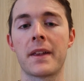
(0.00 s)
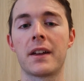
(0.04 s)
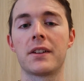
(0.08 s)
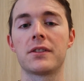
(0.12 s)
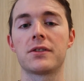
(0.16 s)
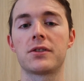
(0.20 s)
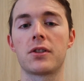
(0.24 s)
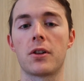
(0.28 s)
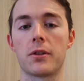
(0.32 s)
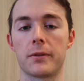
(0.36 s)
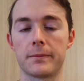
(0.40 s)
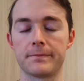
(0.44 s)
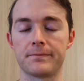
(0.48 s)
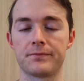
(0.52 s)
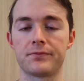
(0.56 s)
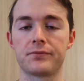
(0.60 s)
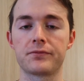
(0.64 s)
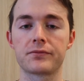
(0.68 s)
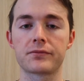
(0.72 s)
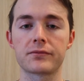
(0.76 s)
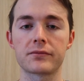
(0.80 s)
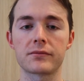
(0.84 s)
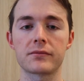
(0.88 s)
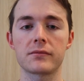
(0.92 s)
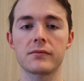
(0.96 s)
So,
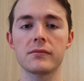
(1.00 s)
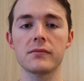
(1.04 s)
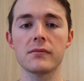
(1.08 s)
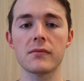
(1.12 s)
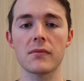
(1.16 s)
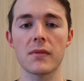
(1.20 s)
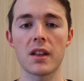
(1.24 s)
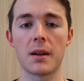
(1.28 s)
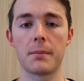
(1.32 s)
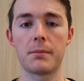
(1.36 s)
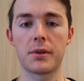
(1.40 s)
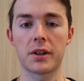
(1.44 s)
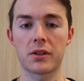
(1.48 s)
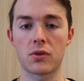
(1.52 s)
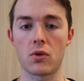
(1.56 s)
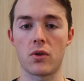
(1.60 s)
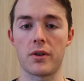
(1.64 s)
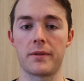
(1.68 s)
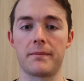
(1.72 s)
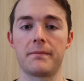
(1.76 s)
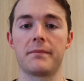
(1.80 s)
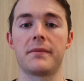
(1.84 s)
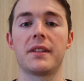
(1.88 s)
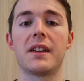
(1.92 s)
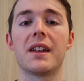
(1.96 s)
Bitcoin,
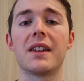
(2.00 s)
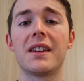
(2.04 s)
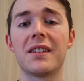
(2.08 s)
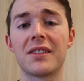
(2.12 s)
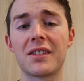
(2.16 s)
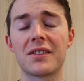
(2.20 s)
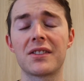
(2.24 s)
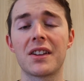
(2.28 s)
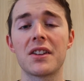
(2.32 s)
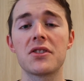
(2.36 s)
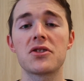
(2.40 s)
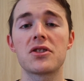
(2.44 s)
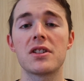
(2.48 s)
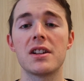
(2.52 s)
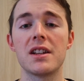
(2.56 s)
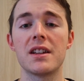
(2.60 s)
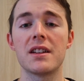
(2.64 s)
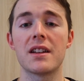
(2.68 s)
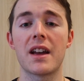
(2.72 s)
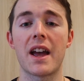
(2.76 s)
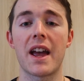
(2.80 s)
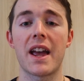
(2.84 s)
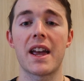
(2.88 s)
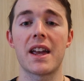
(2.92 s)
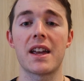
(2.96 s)
it is
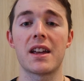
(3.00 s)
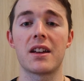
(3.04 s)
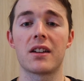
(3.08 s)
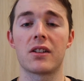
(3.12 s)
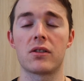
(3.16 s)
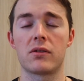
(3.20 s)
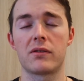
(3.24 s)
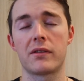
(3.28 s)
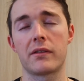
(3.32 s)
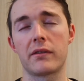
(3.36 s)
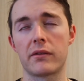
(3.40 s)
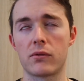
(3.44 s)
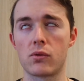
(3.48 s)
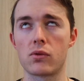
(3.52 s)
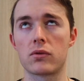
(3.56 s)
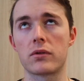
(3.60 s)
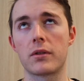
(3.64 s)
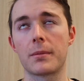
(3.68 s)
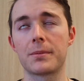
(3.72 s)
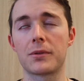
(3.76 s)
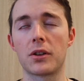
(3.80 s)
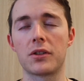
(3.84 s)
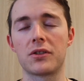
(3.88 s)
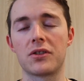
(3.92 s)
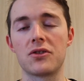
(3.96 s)
essentially or
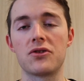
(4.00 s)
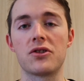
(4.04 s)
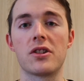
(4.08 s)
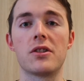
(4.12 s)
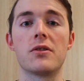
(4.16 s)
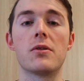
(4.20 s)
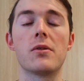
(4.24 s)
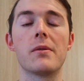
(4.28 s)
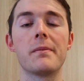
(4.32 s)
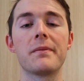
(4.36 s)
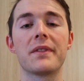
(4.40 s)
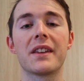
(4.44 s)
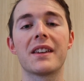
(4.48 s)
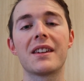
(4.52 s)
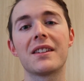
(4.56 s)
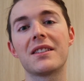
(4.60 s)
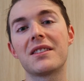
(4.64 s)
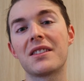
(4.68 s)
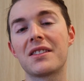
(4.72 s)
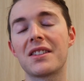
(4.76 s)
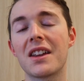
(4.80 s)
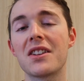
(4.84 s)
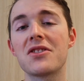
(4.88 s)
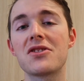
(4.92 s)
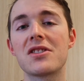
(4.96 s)
cryptos in general, it is
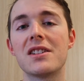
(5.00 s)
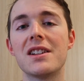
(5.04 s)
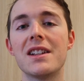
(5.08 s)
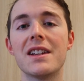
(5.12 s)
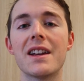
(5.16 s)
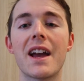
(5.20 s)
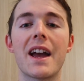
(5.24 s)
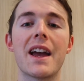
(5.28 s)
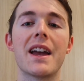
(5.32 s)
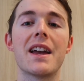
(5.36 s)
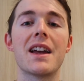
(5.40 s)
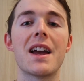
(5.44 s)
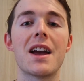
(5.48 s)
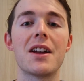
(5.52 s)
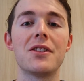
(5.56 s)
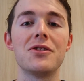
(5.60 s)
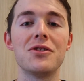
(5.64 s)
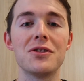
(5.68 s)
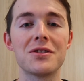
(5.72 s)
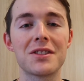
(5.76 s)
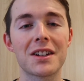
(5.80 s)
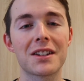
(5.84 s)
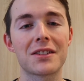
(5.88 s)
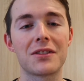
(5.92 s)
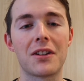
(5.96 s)
essentially a
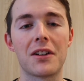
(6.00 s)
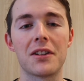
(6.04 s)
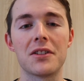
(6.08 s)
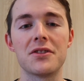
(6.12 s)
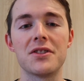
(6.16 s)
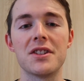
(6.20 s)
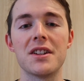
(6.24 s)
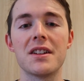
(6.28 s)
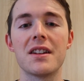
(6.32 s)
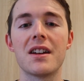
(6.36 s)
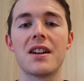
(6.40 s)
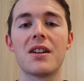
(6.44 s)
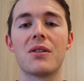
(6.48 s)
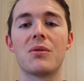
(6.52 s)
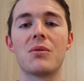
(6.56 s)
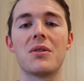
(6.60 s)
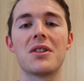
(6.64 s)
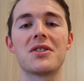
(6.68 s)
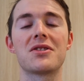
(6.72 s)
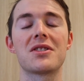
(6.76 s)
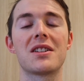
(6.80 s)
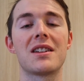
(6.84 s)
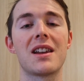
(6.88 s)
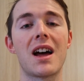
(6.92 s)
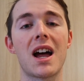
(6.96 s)
new technology
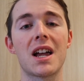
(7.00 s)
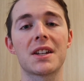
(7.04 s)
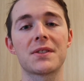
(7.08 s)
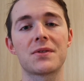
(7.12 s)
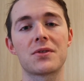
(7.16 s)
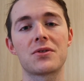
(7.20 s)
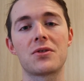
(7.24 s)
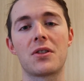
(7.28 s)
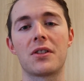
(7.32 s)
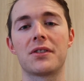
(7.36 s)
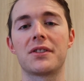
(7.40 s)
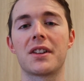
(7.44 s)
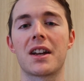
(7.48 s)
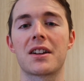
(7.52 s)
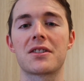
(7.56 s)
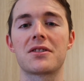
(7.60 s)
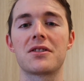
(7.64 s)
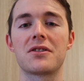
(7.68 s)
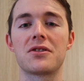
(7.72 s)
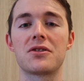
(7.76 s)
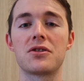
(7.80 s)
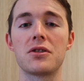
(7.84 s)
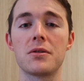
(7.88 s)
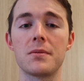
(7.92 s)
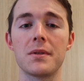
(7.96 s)
which allows for
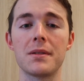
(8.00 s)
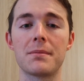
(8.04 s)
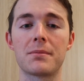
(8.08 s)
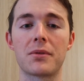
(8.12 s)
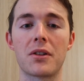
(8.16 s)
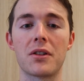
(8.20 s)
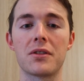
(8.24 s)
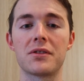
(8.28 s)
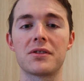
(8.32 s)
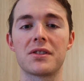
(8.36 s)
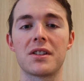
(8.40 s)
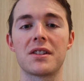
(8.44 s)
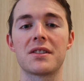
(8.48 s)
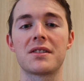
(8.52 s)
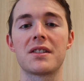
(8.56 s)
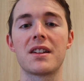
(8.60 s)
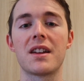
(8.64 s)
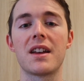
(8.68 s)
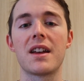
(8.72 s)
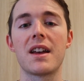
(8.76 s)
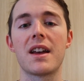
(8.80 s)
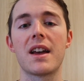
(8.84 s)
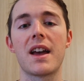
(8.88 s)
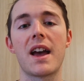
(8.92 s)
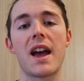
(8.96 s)
transactions to be processed
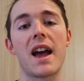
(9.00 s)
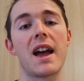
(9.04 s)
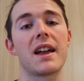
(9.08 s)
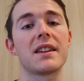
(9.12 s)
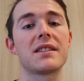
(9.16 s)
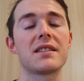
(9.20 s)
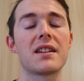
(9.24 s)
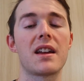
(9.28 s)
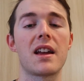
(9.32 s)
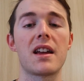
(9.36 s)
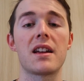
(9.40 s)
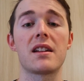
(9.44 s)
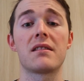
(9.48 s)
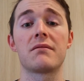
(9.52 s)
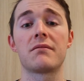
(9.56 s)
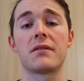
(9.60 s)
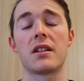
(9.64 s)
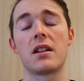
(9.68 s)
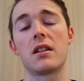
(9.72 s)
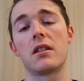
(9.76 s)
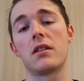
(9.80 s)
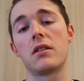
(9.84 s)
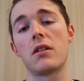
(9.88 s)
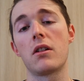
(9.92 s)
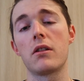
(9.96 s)
at a
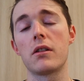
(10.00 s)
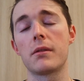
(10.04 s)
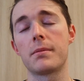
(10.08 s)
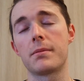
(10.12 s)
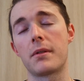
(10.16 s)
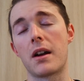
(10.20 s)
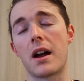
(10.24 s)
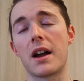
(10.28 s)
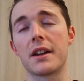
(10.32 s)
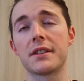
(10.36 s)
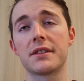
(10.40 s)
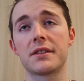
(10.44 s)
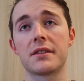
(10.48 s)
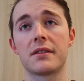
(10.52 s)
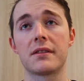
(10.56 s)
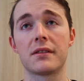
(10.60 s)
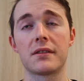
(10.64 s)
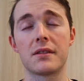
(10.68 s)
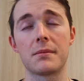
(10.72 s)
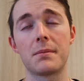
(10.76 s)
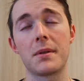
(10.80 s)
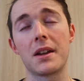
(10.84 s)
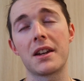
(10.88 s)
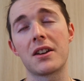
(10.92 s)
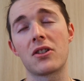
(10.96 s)
lower price,
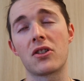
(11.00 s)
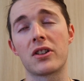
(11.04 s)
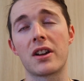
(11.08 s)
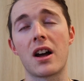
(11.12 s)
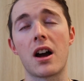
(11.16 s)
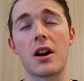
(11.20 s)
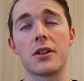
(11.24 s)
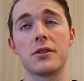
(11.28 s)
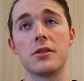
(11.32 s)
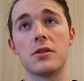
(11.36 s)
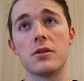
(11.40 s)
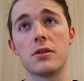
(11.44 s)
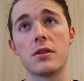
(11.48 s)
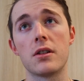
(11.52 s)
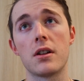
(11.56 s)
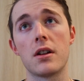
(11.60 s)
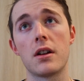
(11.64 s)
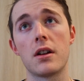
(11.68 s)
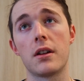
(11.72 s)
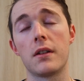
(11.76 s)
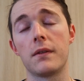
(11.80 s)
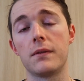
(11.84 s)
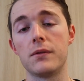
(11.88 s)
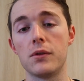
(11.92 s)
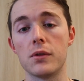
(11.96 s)
depending on how you
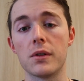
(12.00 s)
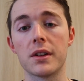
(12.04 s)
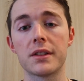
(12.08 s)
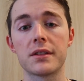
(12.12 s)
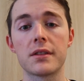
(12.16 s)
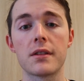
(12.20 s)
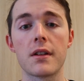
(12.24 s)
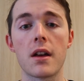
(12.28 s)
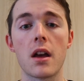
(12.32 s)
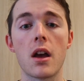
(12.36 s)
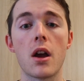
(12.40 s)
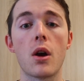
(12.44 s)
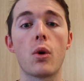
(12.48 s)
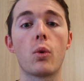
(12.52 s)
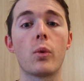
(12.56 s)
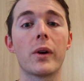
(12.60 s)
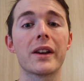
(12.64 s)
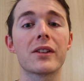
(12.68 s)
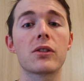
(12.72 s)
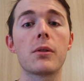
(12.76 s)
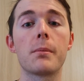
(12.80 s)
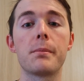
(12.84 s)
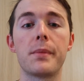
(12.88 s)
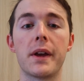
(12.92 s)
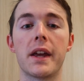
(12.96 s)
view it, when
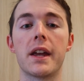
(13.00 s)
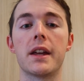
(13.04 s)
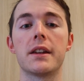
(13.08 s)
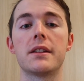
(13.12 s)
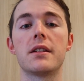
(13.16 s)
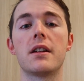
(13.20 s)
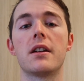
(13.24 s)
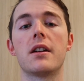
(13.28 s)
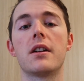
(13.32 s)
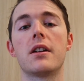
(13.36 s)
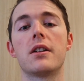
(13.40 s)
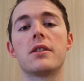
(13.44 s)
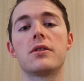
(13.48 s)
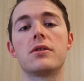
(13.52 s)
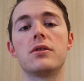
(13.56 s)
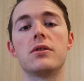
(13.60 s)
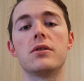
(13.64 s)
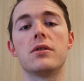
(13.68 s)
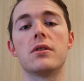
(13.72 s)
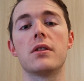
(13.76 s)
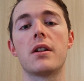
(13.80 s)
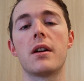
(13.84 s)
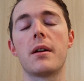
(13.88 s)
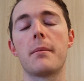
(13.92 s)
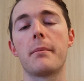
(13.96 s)
compared
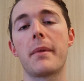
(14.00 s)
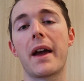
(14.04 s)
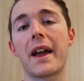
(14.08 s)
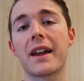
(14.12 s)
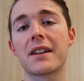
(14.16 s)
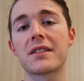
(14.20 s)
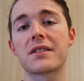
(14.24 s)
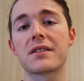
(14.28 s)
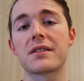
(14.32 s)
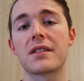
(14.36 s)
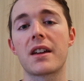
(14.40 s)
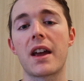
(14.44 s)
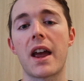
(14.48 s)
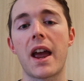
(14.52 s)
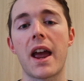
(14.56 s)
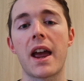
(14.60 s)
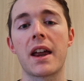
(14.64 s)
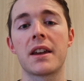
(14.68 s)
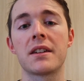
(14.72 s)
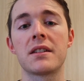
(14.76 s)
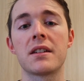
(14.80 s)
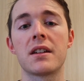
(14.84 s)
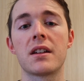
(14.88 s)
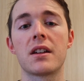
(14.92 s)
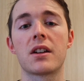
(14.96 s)
to banks
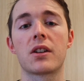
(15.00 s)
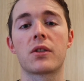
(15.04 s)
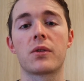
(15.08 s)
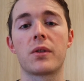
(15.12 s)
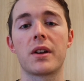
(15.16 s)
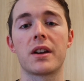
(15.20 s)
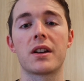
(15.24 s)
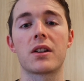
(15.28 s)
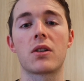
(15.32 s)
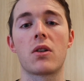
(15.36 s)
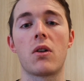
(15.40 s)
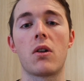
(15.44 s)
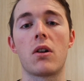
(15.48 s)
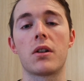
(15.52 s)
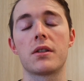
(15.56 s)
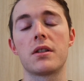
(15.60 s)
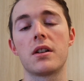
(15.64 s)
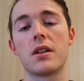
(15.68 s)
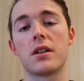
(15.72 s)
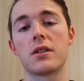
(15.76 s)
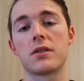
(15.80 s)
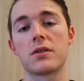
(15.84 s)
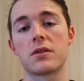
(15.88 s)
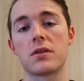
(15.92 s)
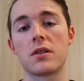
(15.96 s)
and credit card
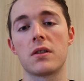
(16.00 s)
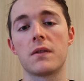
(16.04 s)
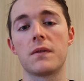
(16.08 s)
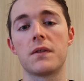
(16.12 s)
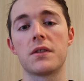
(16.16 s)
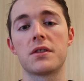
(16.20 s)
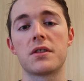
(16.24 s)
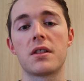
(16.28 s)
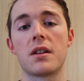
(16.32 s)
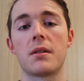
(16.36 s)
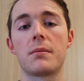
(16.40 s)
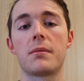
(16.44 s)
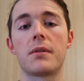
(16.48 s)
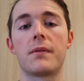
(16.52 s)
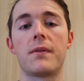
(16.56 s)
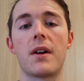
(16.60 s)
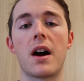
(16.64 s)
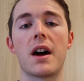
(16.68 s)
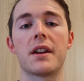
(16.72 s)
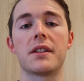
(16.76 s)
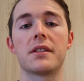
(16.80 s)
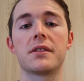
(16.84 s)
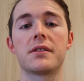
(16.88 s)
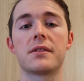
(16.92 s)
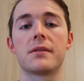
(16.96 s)
service
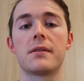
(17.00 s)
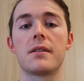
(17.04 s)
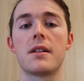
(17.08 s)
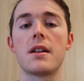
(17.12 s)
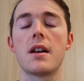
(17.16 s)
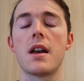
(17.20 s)
providers.